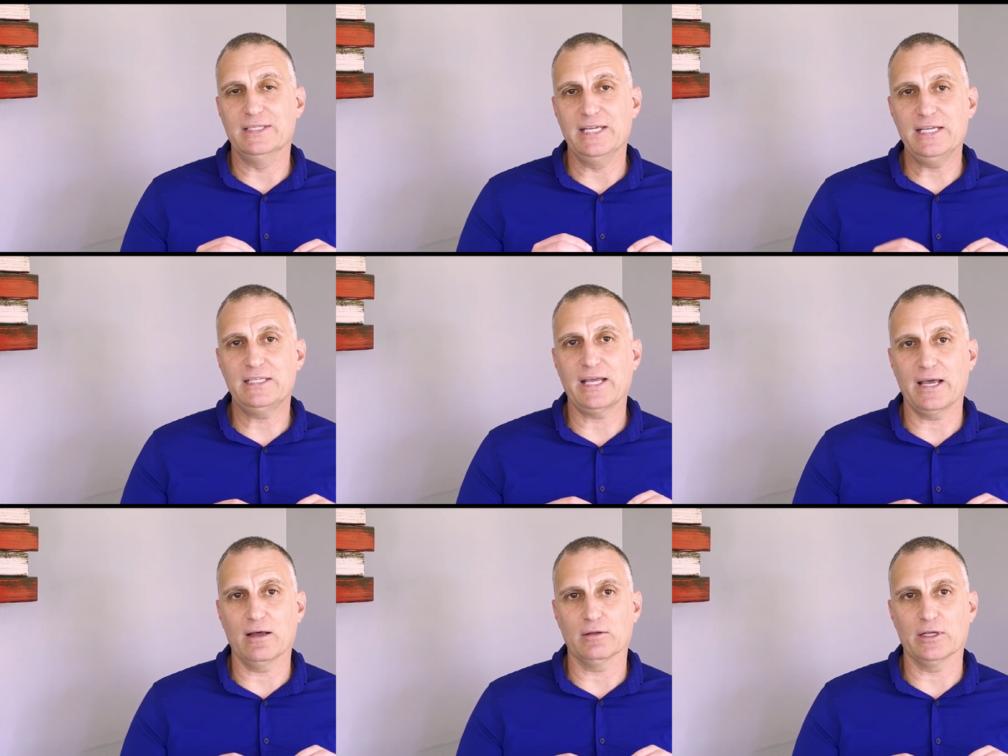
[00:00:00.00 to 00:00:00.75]

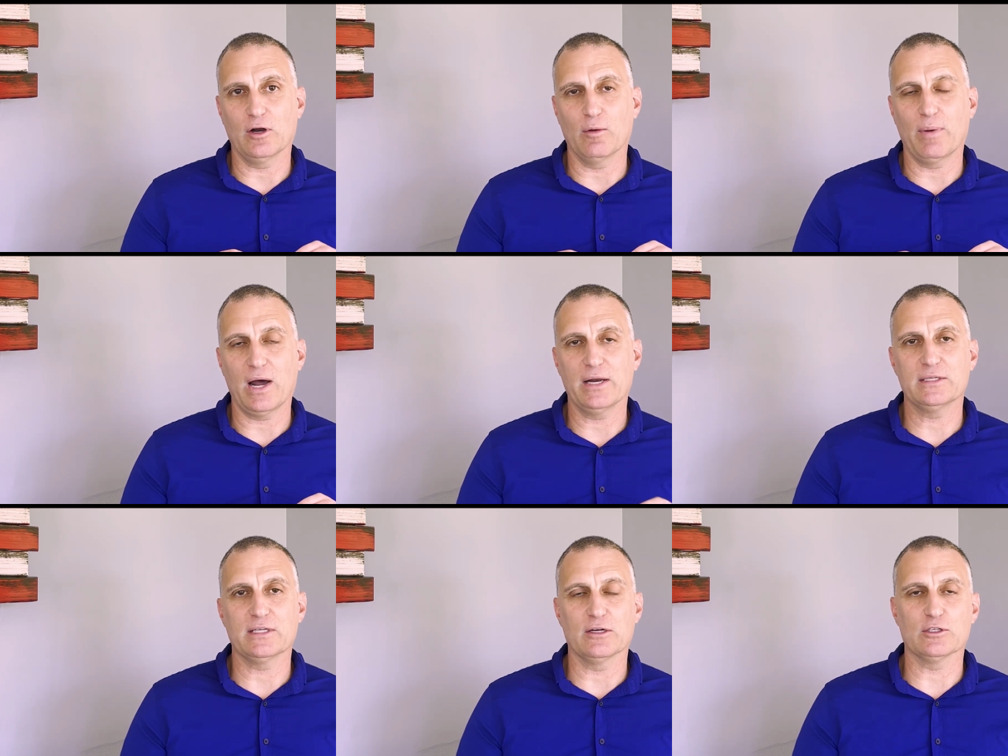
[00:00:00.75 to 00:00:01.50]
detailed in our
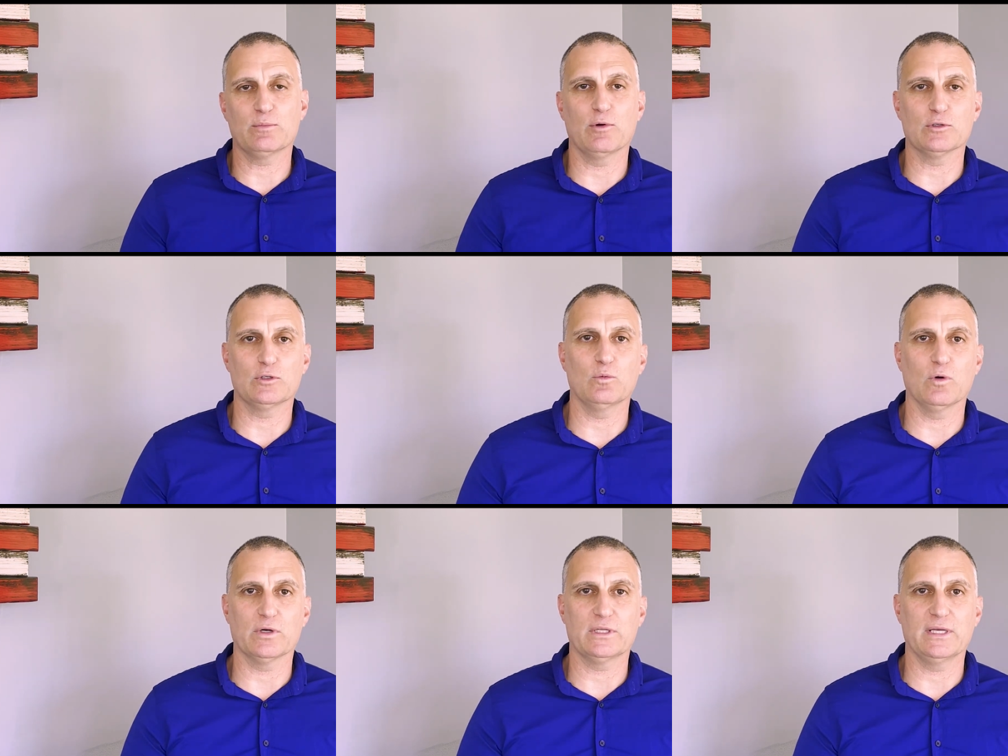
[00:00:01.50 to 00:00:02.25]
bodies that are supposed to
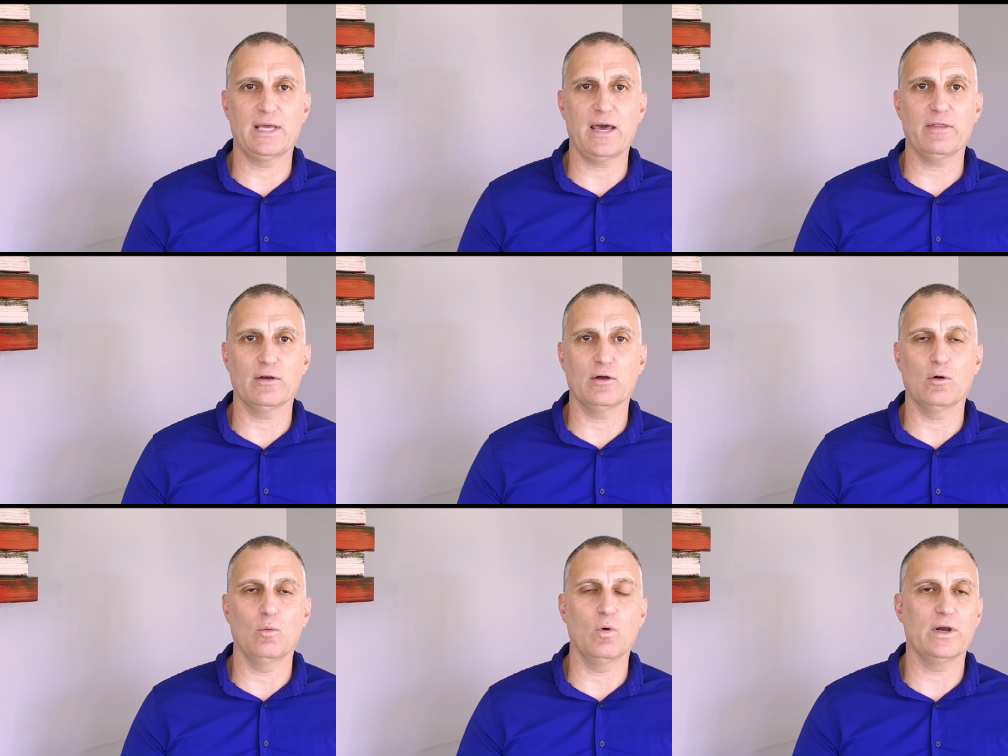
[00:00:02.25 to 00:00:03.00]
work
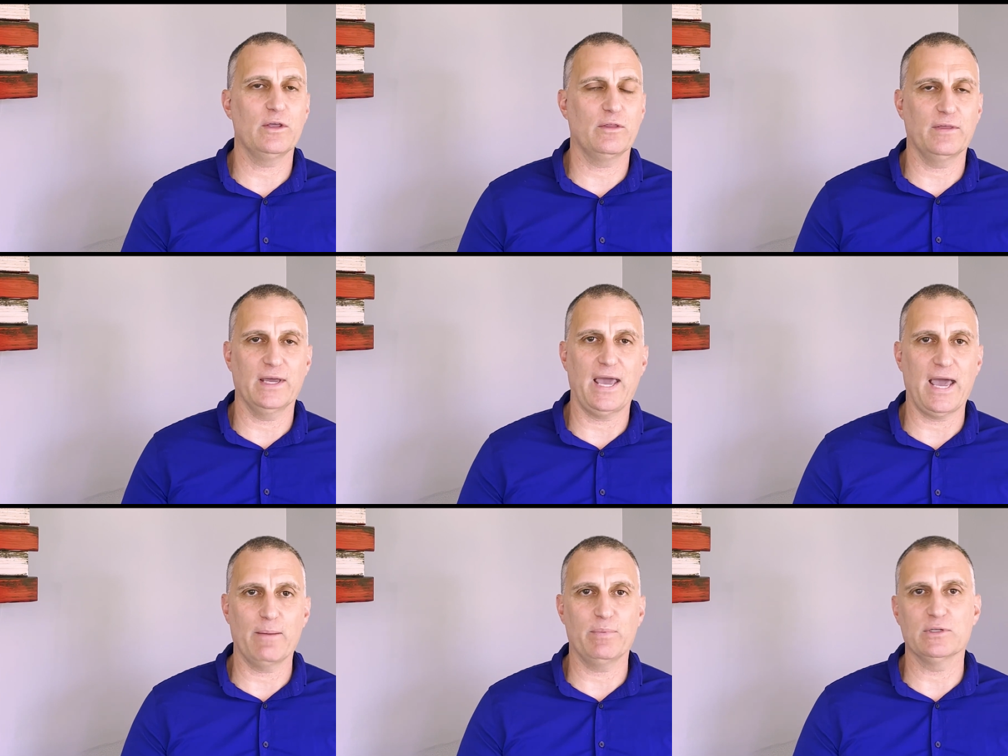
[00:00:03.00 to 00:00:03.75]
together, what do you think
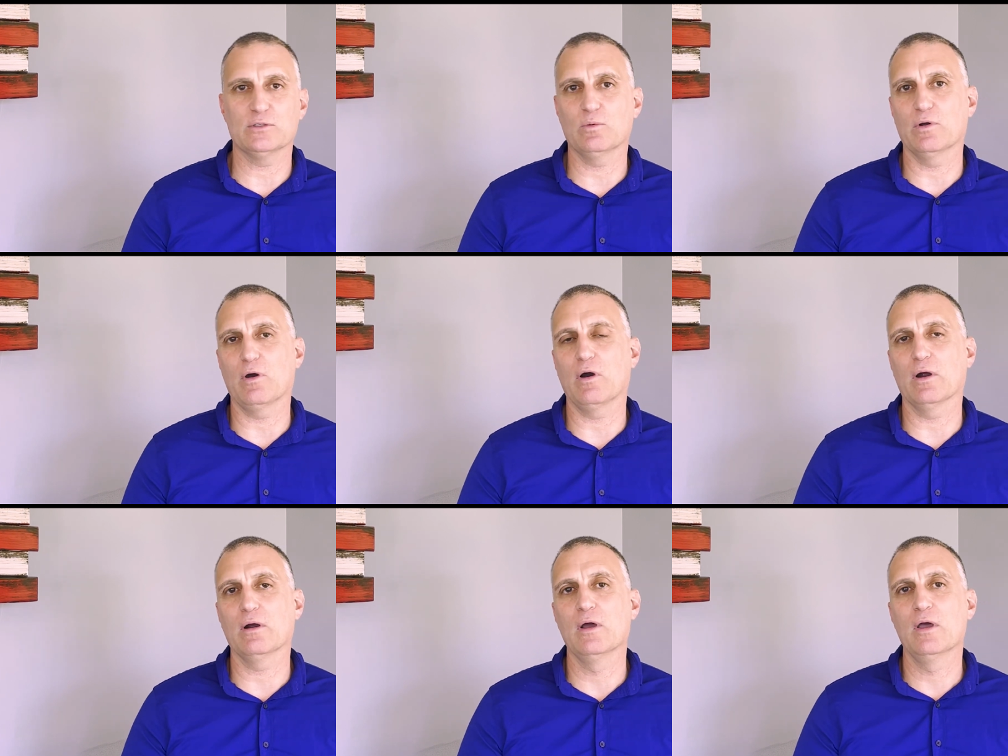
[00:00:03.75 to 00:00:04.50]
happens when
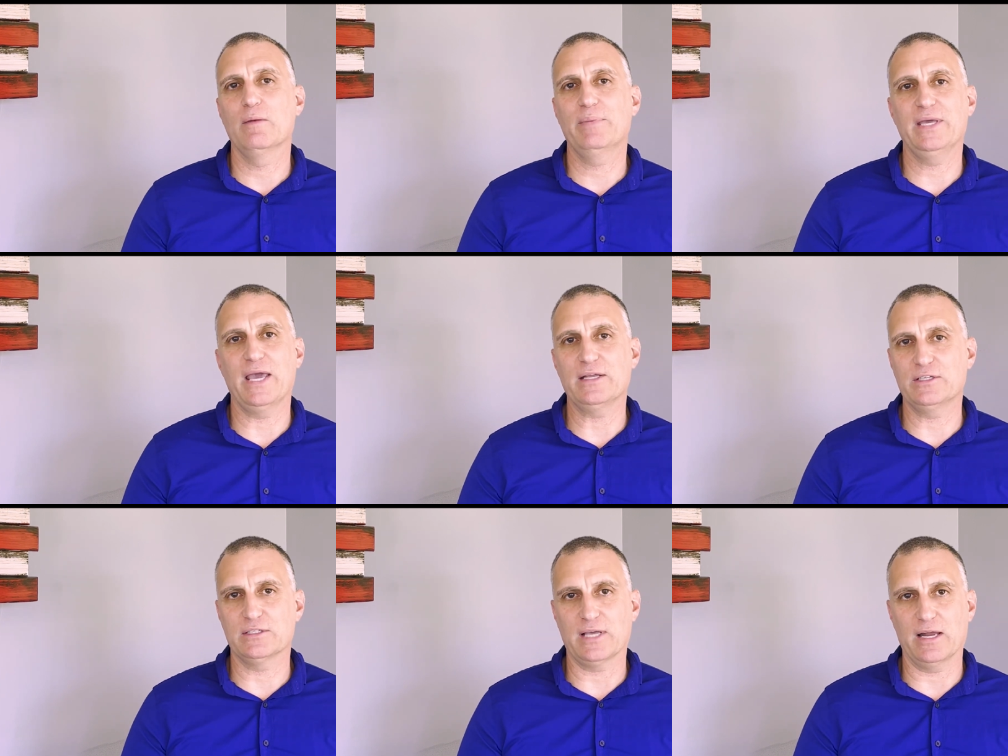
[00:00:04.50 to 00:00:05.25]
our
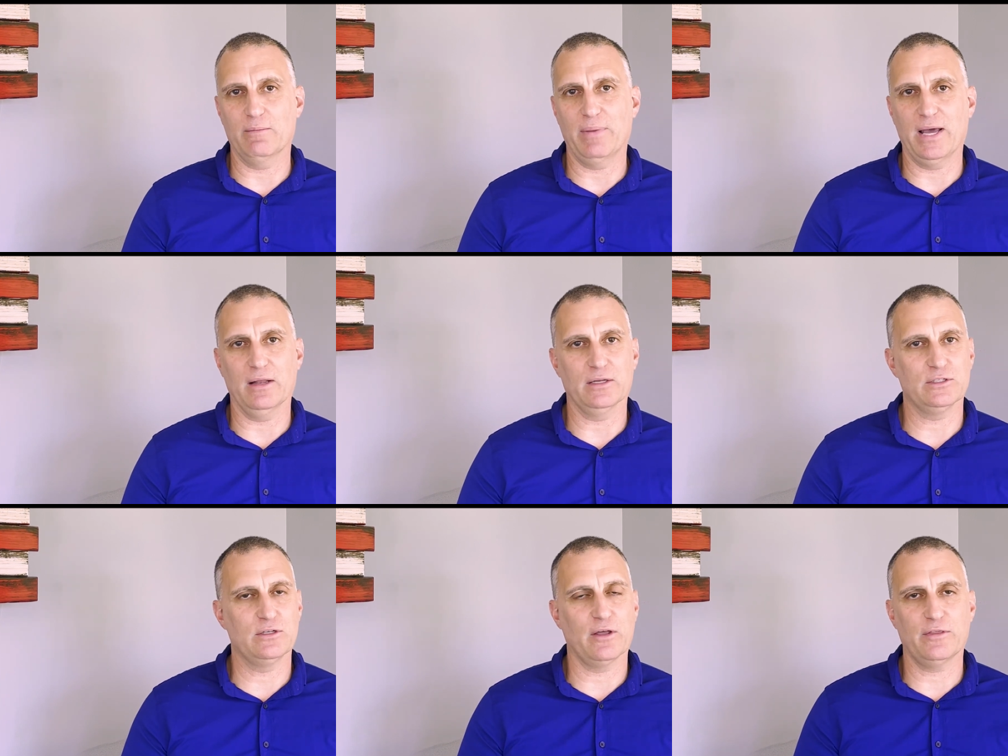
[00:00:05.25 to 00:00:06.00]
pH is out of
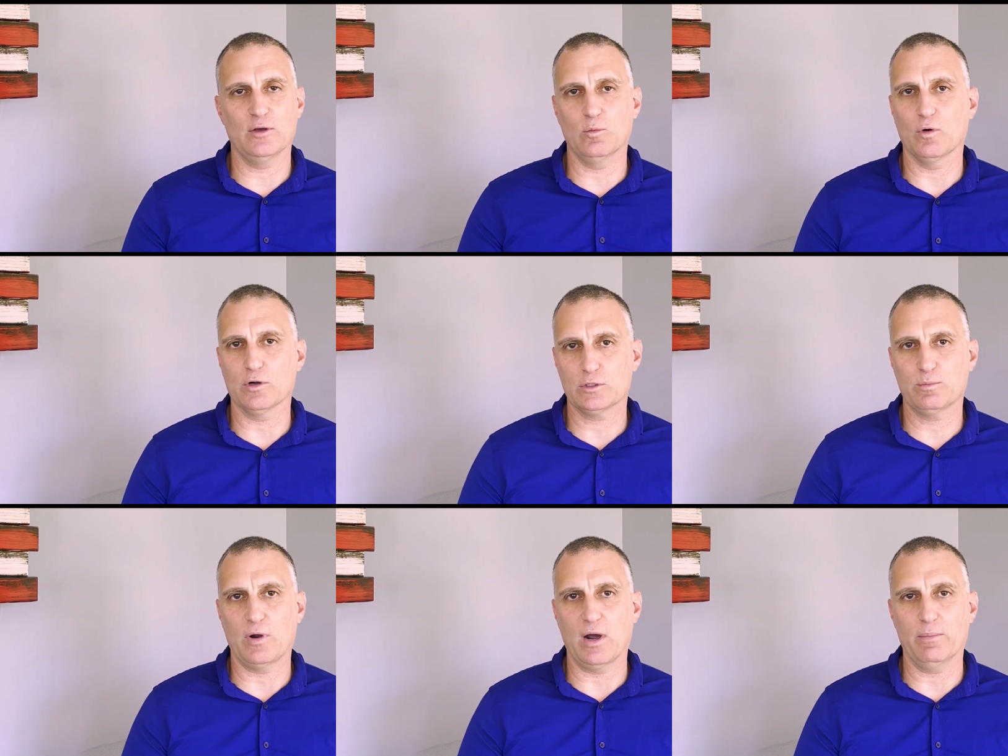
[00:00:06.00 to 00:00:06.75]
balance? Nothing works
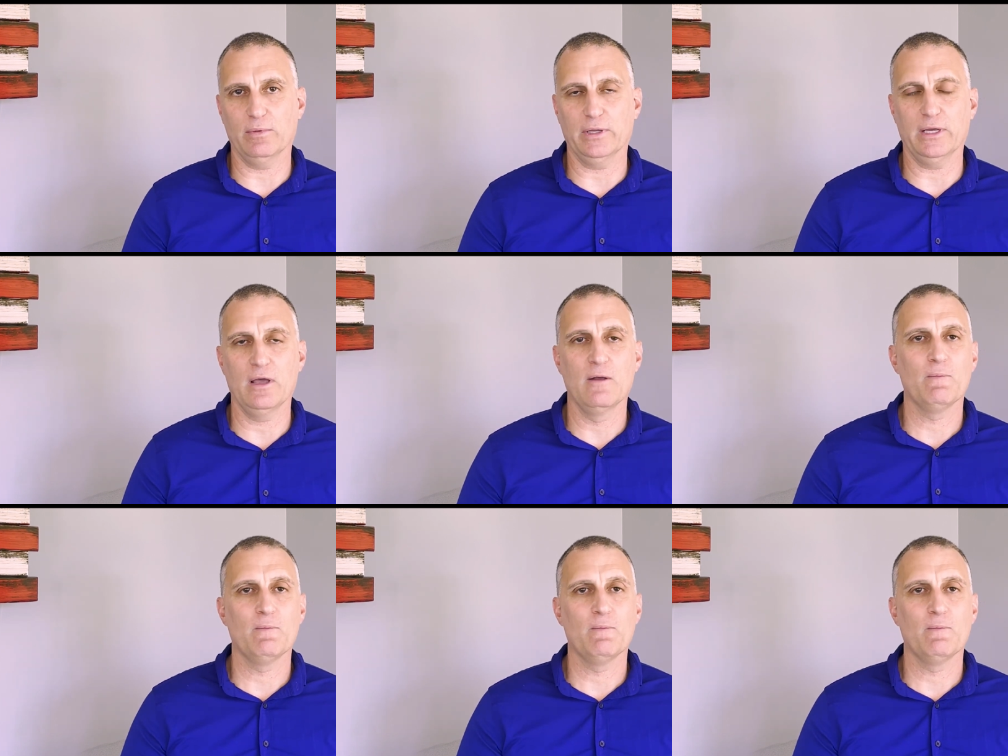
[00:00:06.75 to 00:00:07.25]
properly.